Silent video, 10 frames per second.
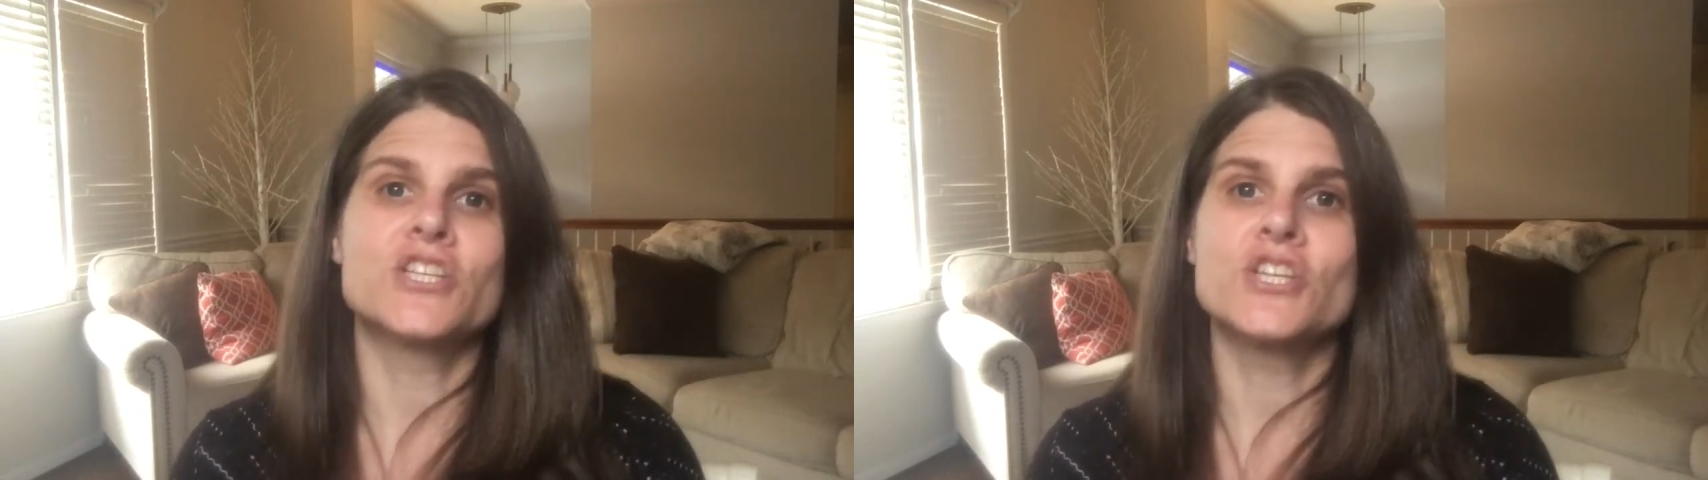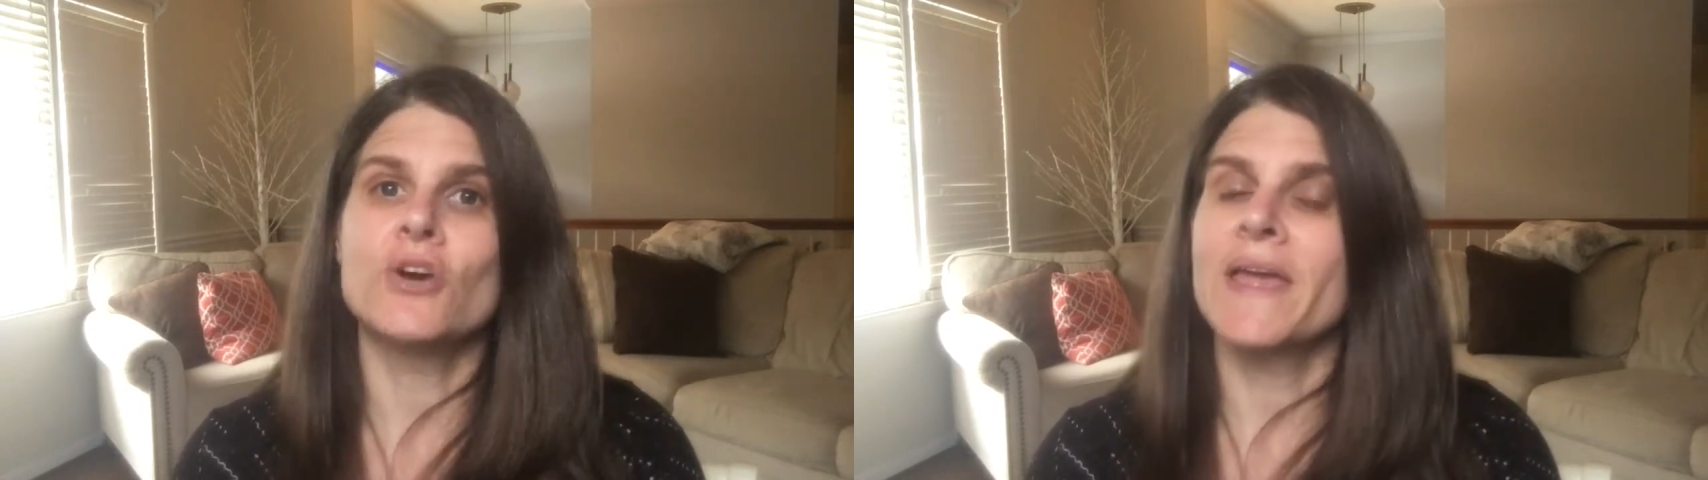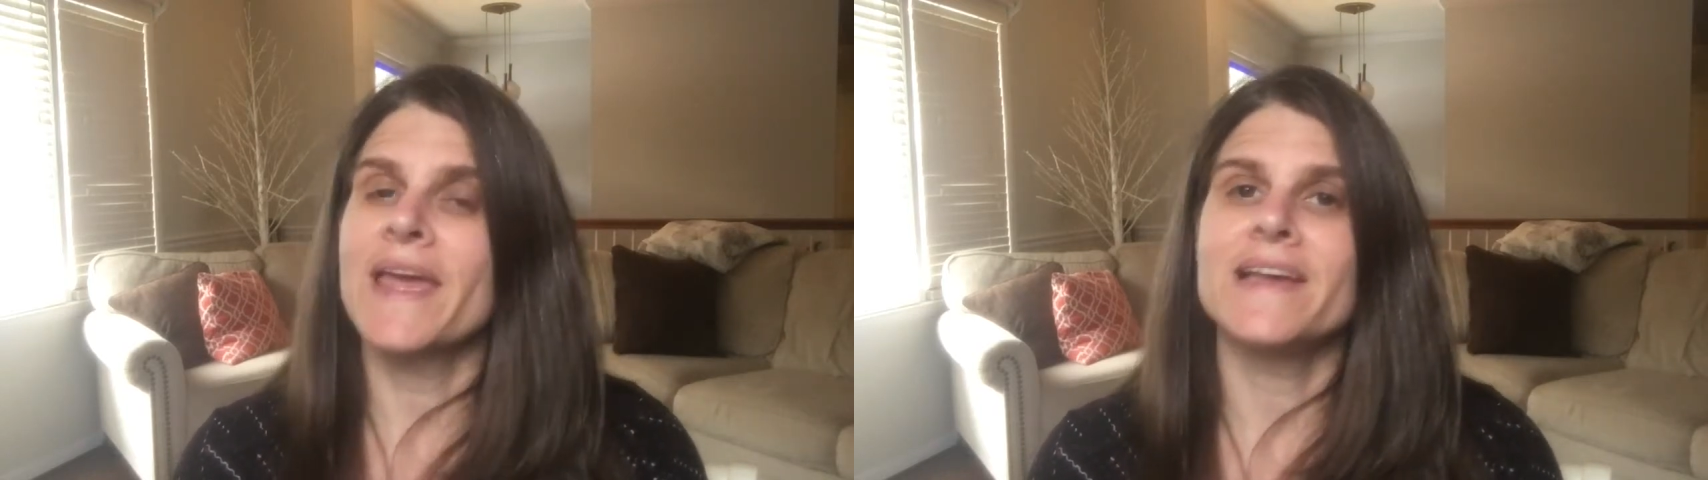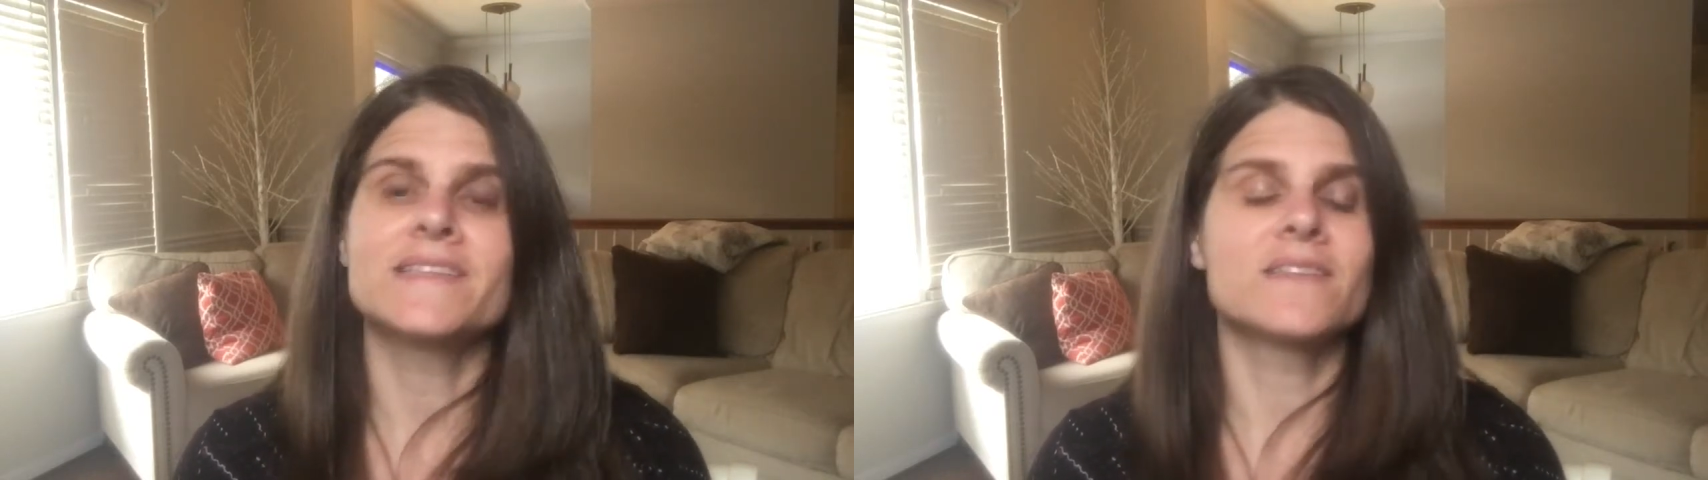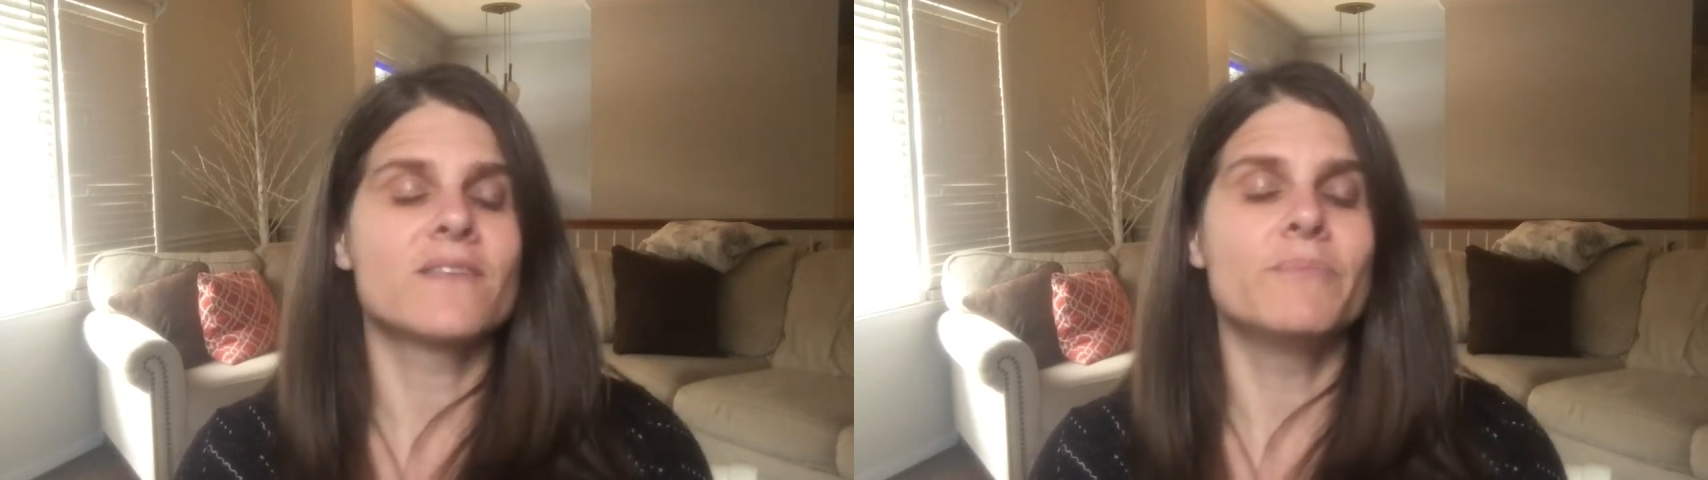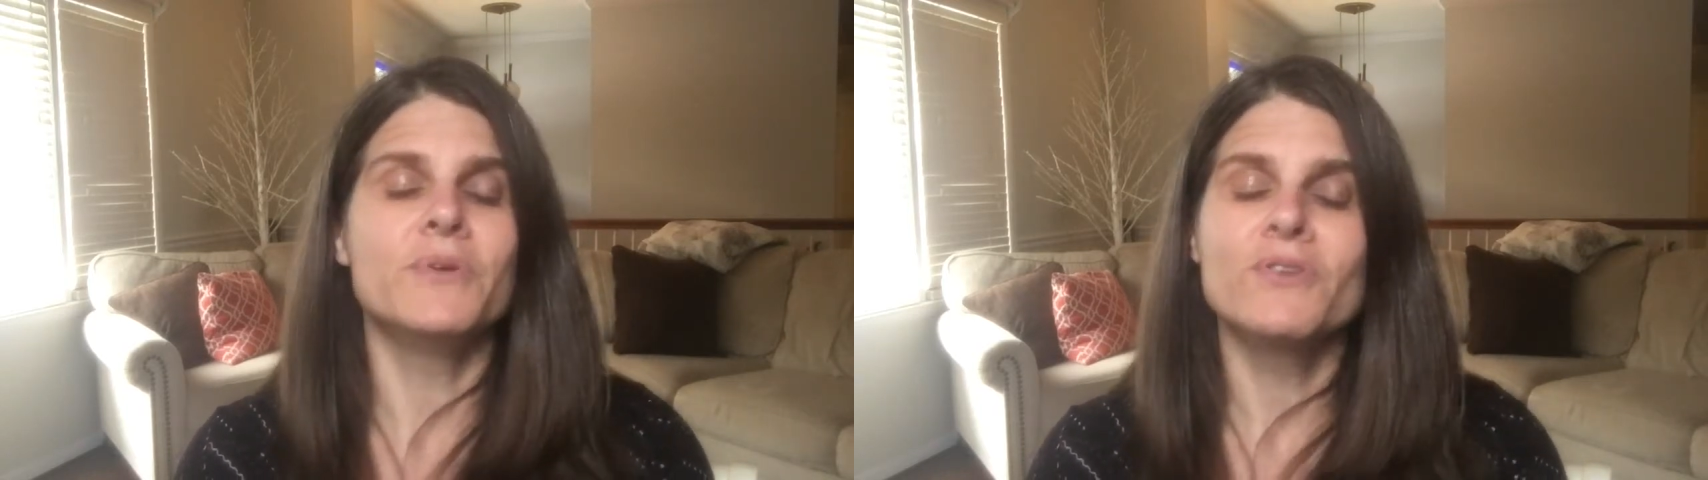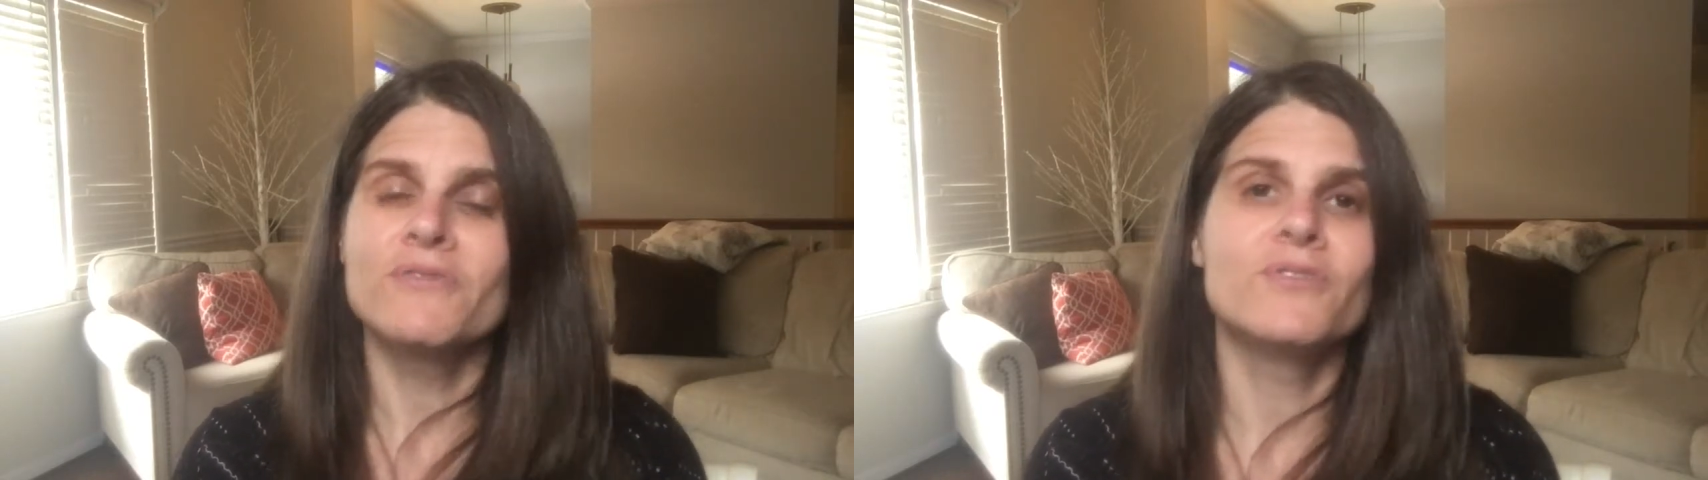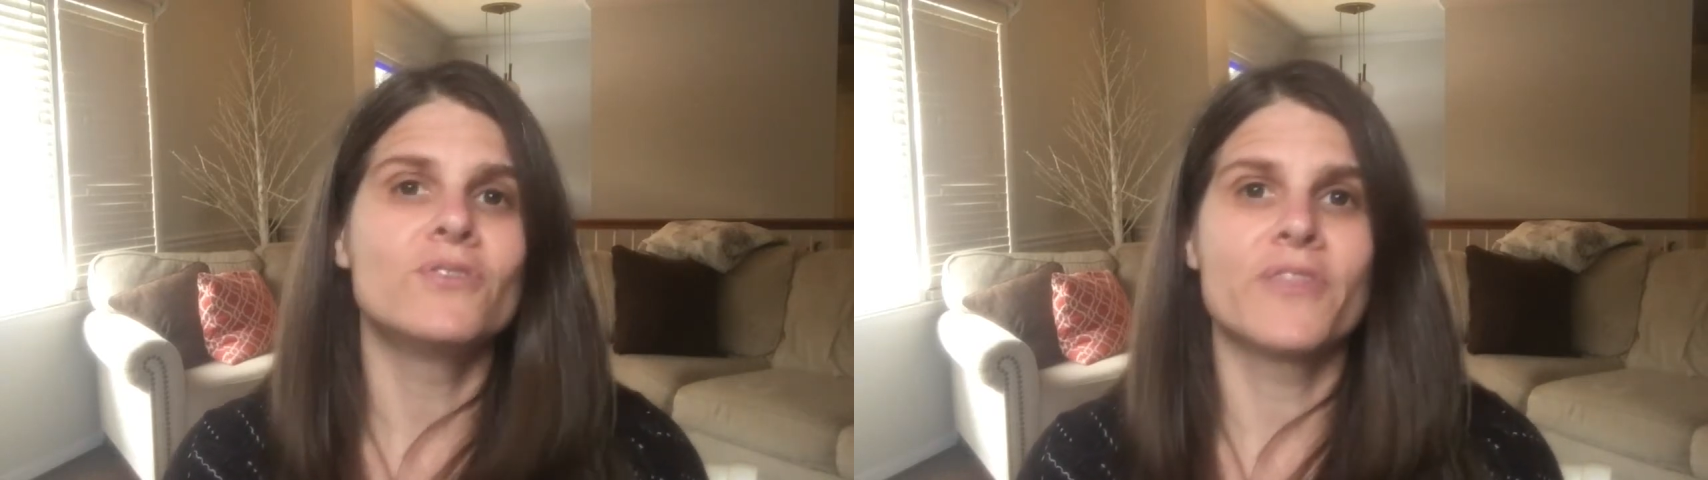showcase the
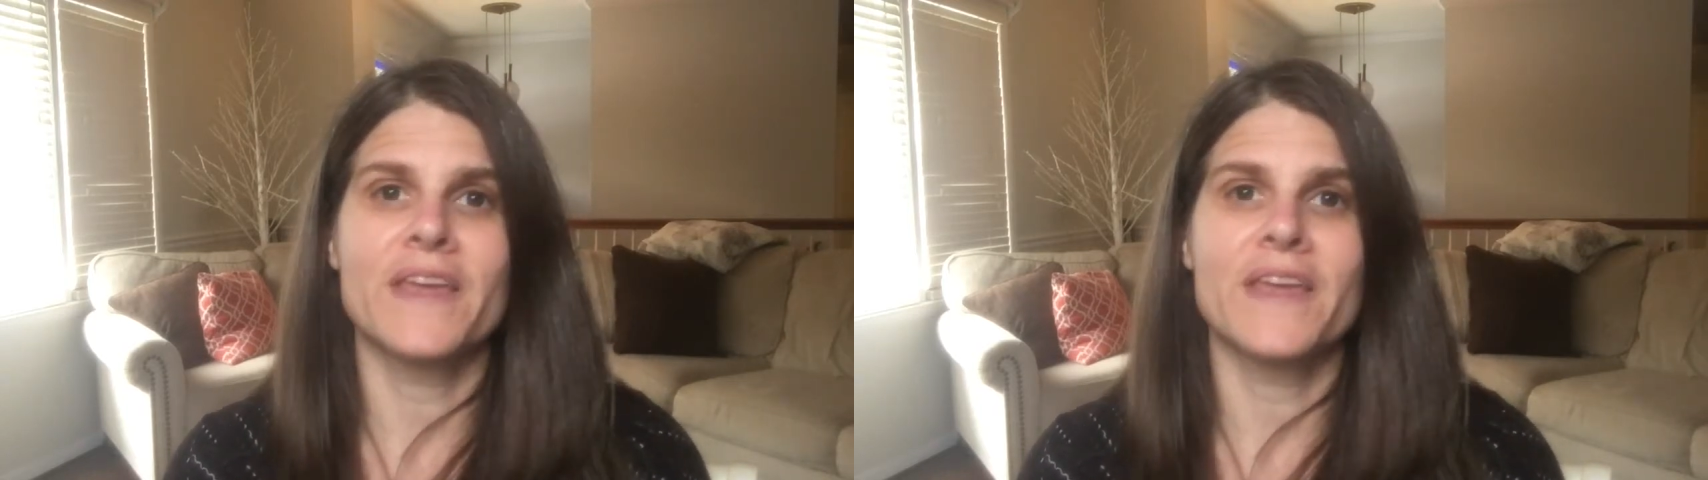beautiful